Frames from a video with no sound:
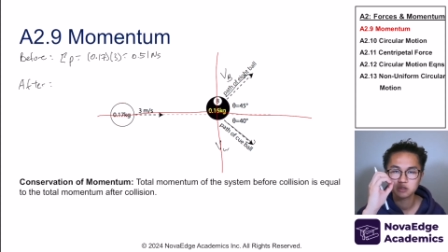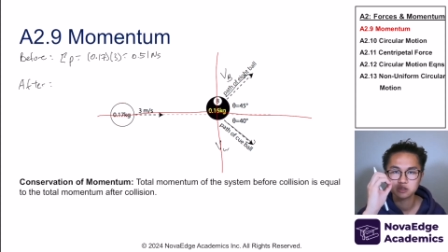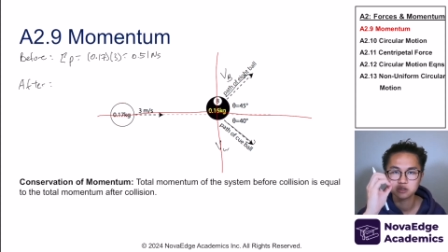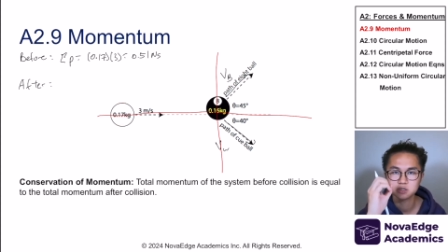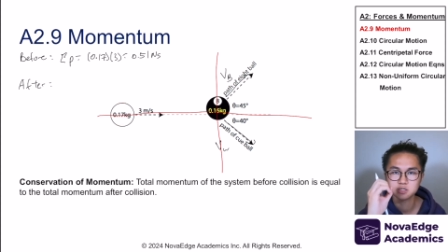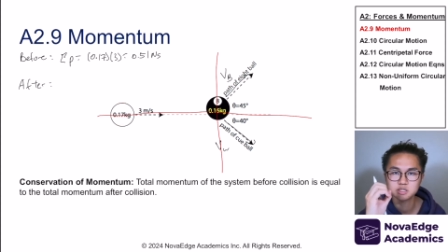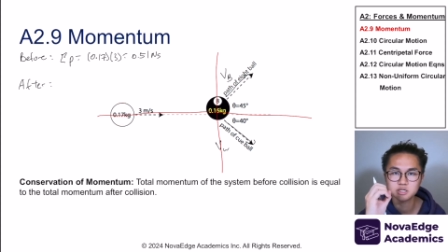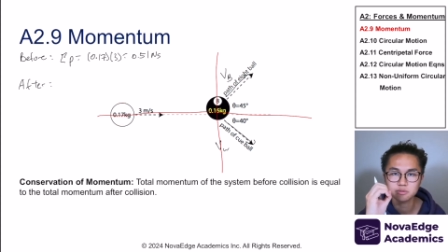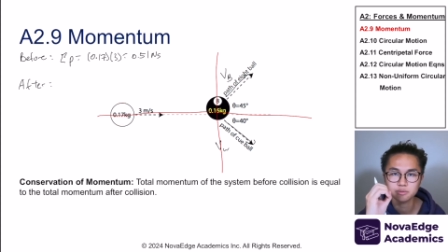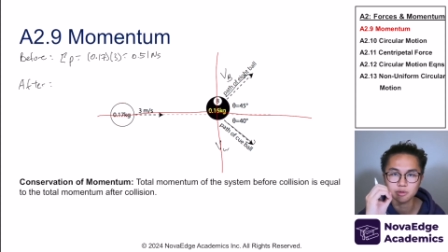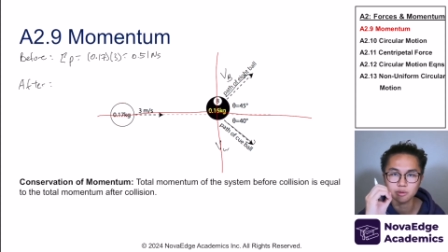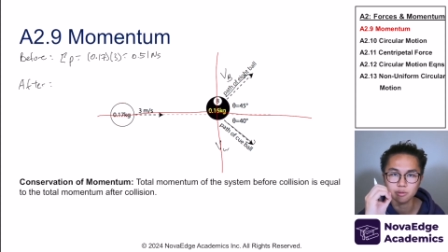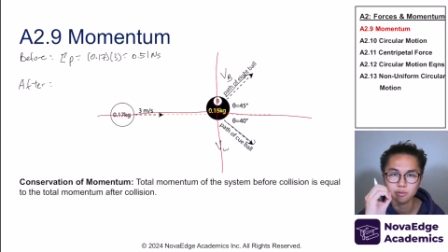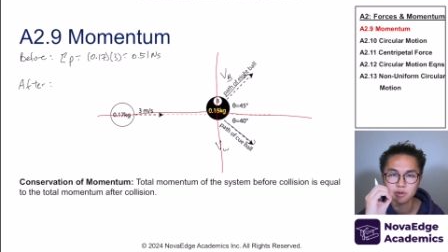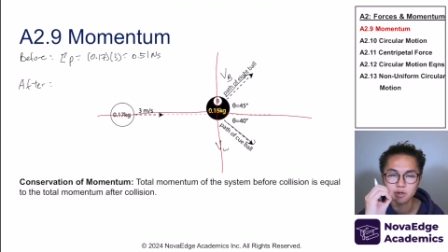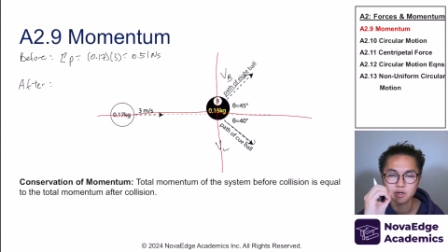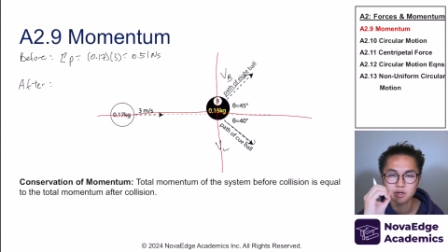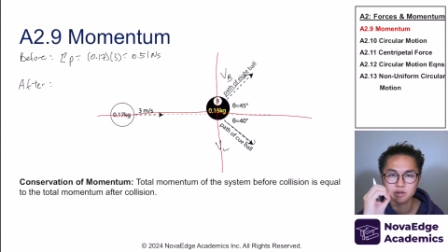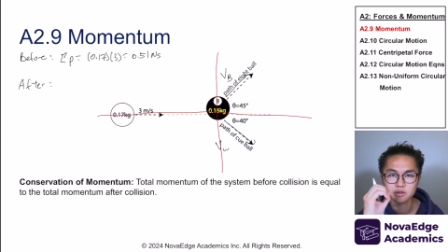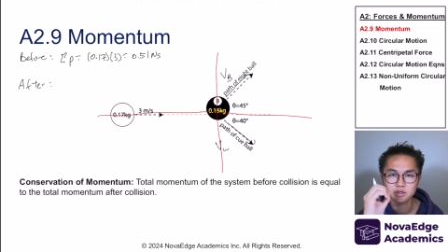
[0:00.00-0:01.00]
0.
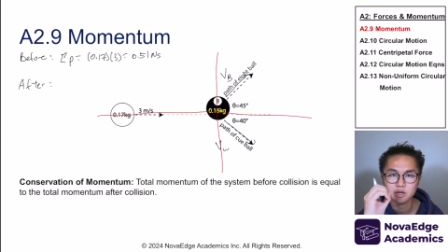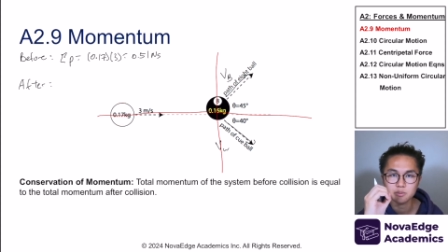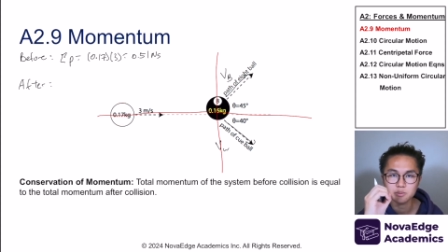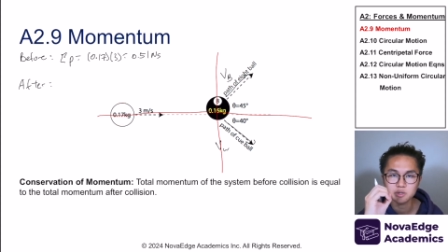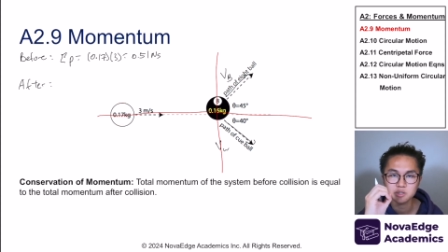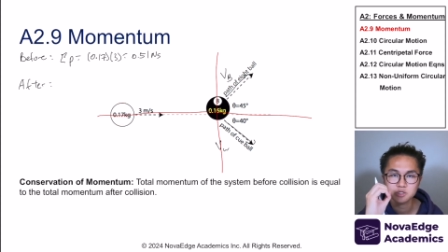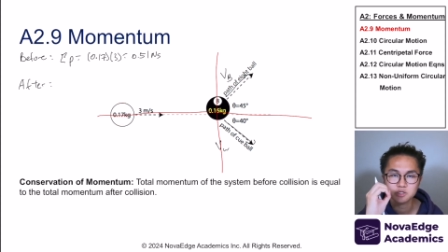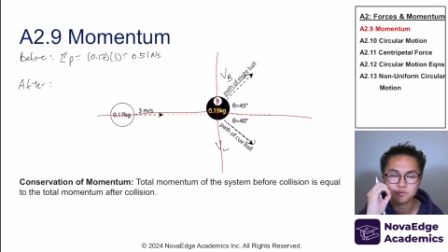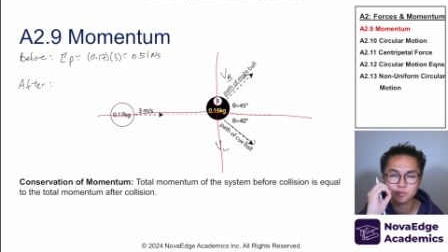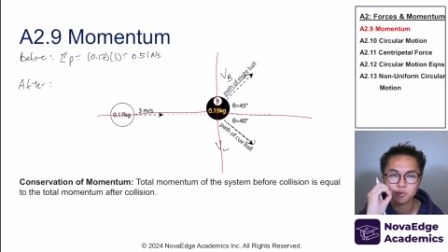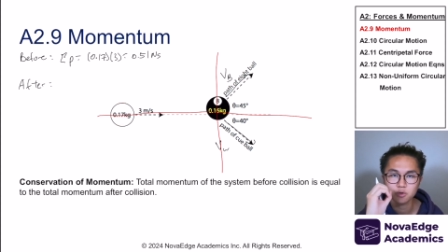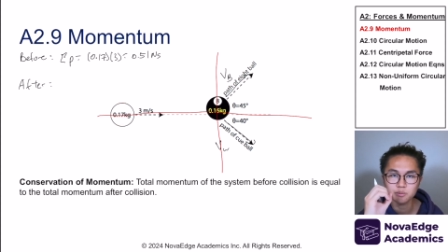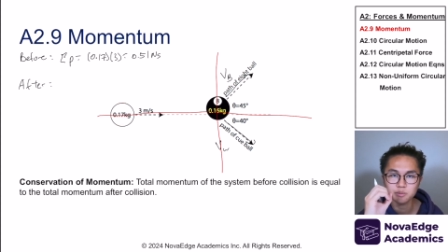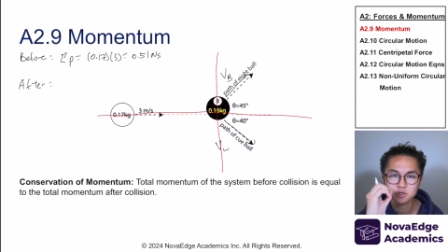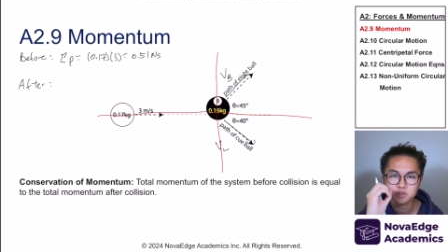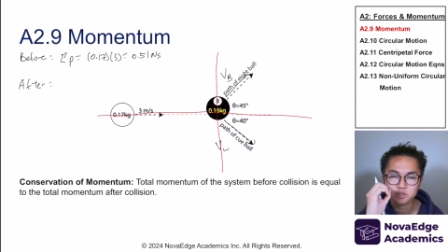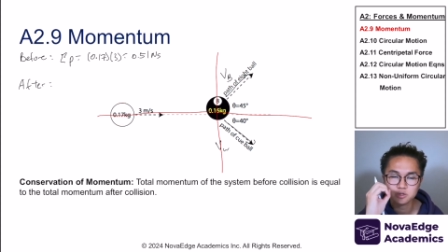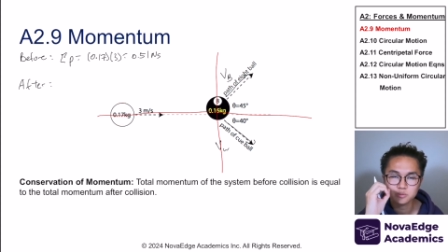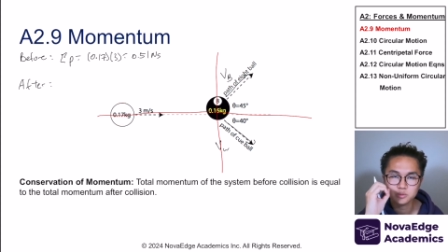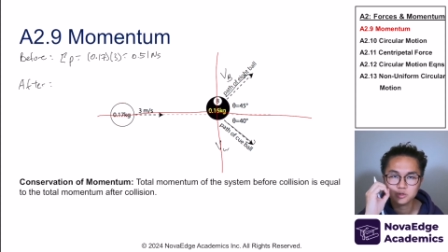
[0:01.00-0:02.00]
That means the
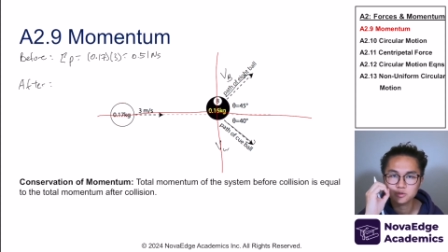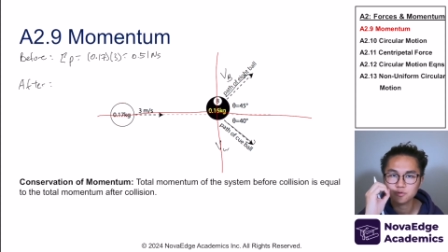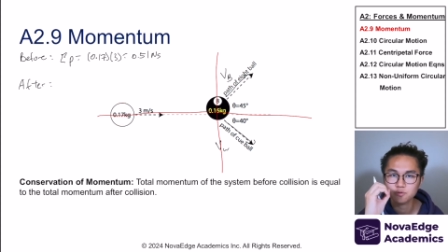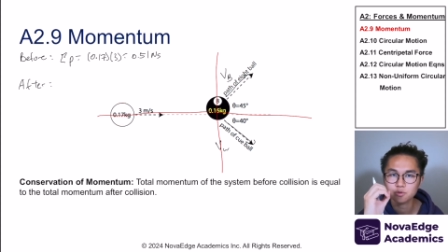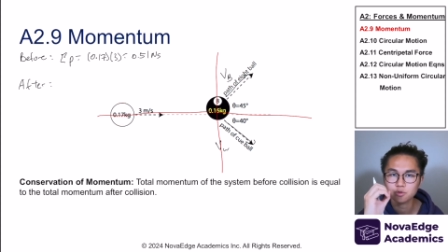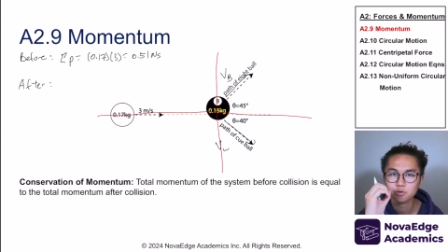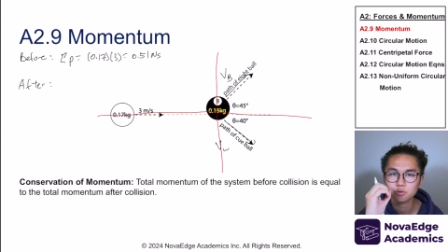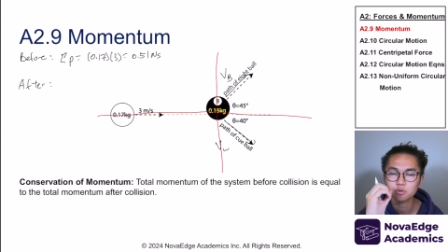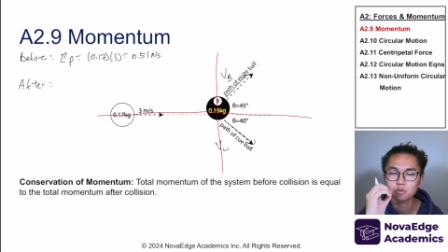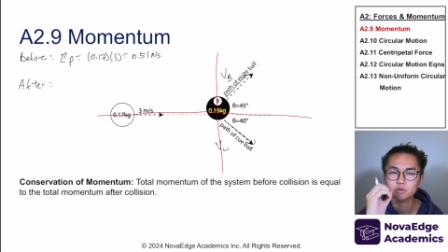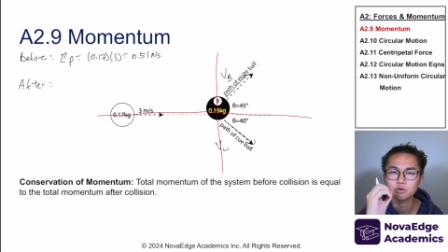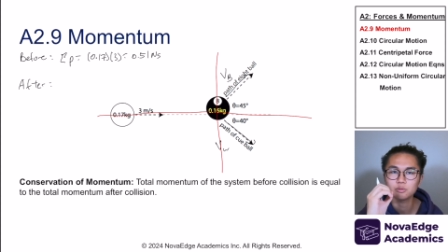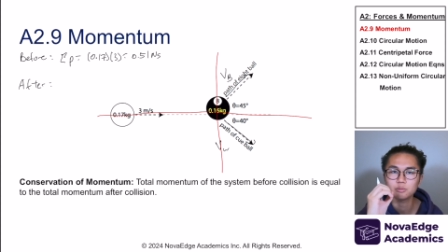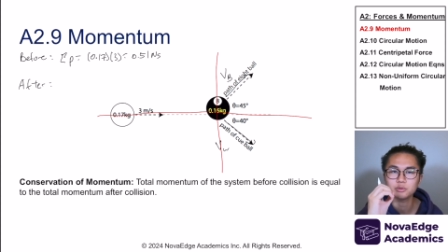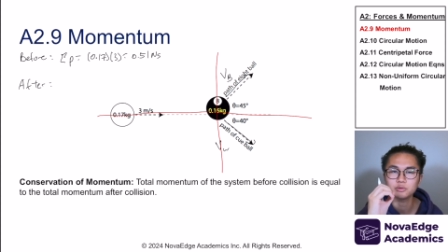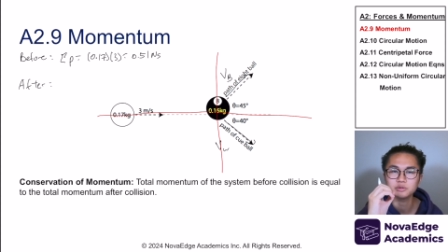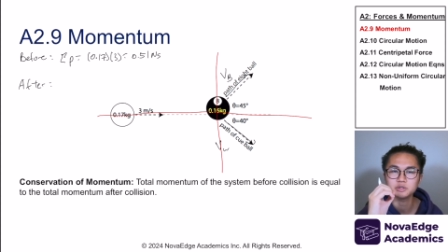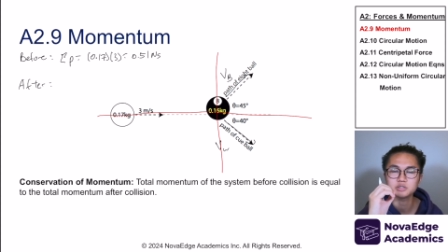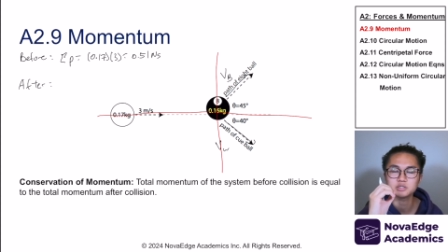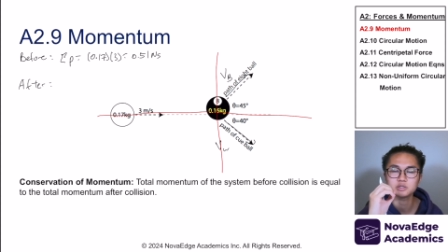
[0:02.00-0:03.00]
momentum in the vertical
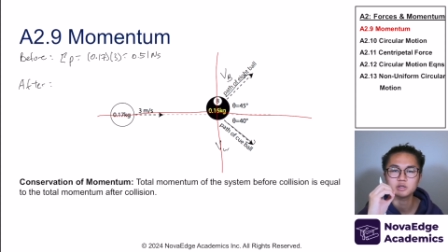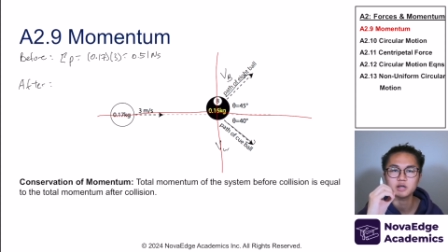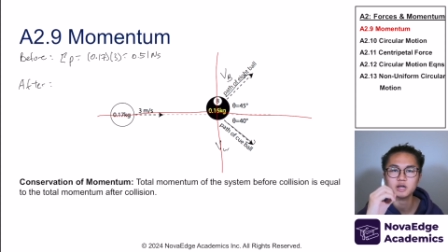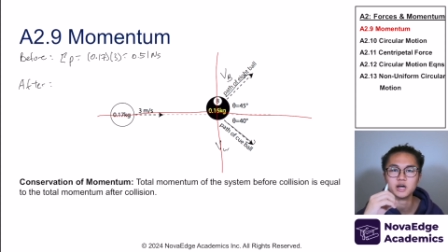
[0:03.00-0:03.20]
component